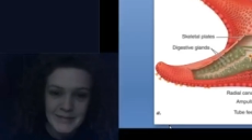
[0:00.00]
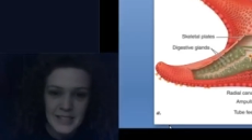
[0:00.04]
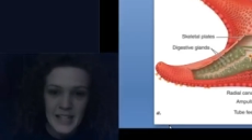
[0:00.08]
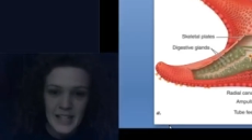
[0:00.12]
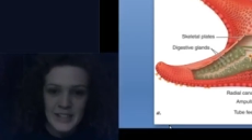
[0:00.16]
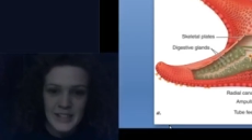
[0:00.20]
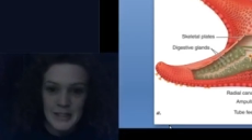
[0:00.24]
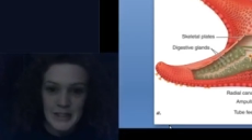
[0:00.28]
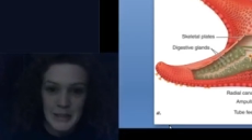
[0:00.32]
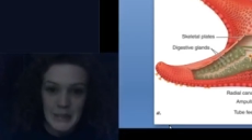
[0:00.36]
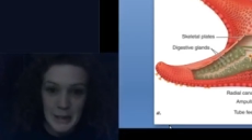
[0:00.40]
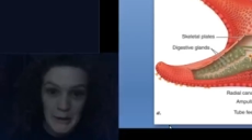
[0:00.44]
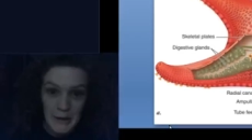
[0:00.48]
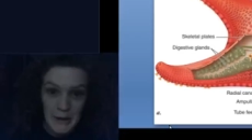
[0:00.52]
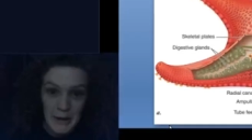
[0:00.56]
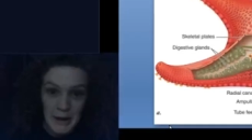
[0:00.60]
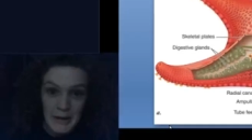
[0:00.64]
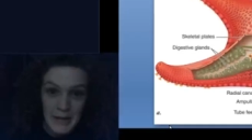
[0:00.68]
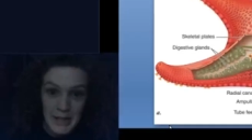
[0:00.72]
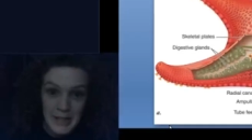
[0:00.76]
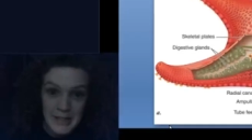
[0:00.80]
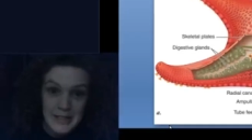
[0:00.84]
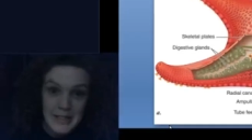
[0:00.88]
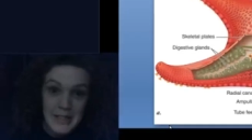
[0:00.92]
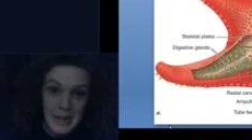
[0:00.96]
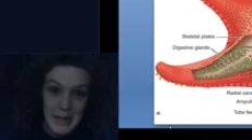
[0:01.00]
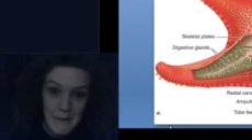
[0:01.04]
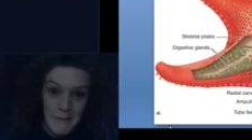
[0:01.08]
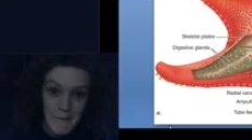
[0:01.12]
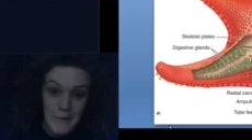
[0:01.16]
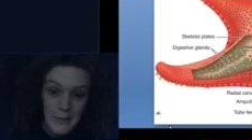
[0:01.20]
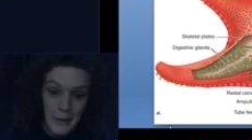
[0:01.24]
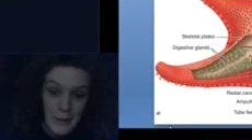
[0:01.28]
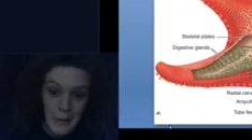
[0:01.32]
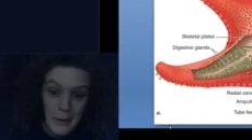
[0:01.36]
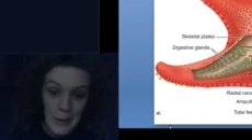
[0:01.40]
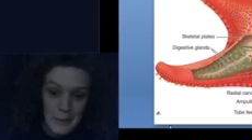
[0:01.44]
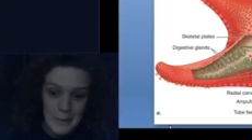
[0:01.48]
That's their that's the name
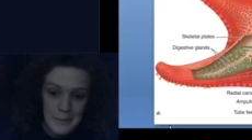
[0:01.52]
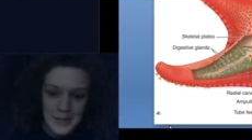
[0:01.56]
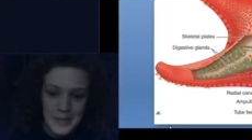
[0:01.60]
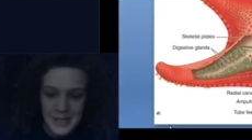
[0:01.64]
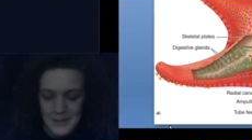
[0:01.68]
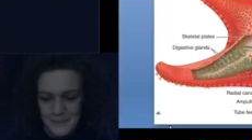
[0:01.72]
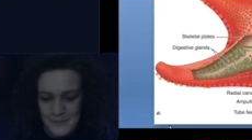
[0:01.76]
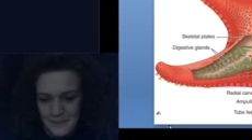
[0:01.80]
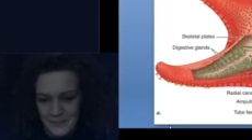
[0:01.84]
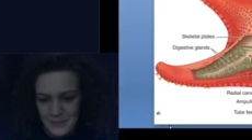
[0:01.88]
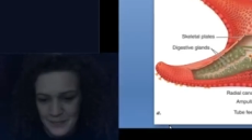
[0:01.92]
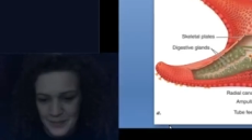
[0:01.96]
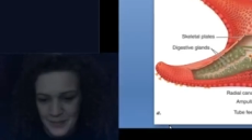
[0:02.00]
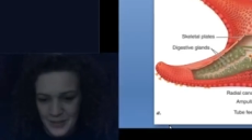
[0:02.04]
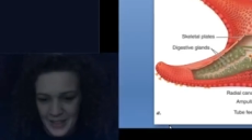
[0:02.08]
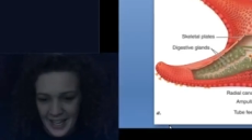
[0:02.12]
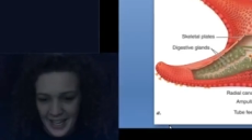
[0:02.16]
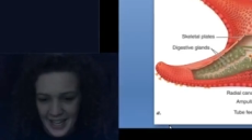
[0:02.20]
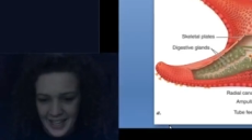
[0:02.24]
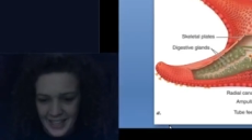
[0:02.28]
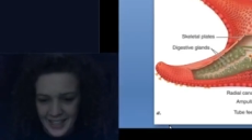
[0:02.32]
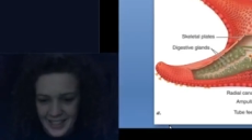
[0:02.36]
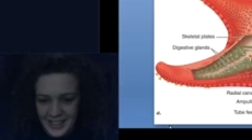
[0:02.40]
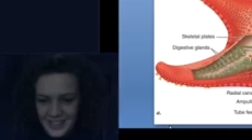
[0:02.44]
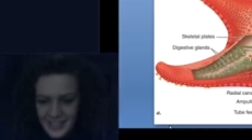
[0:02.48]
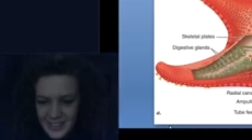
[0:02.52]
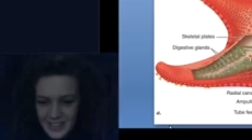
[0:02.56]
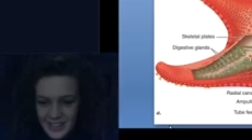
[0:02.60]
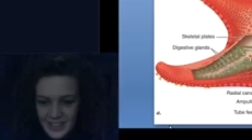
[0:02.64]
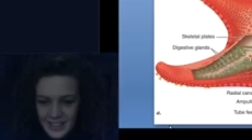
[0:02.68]
for their arms. Okay?